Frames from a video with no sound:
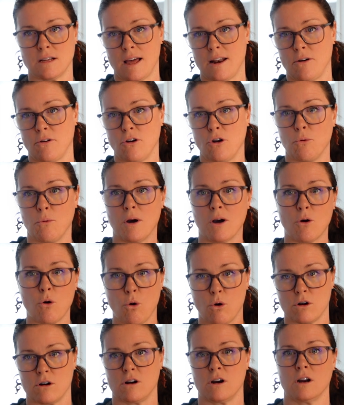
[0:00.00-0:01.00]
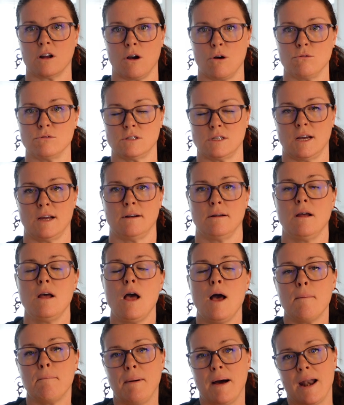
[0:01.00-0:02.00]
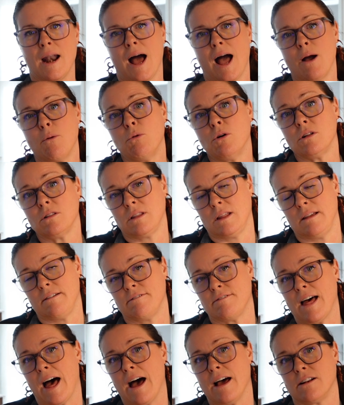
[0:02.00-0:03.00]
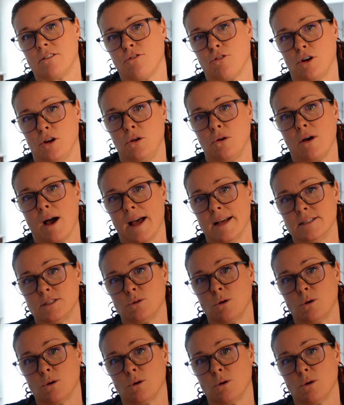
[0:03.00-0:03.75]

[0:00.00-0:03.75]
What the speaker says: I don't know what corner it goes in, but I will leave that for you guys.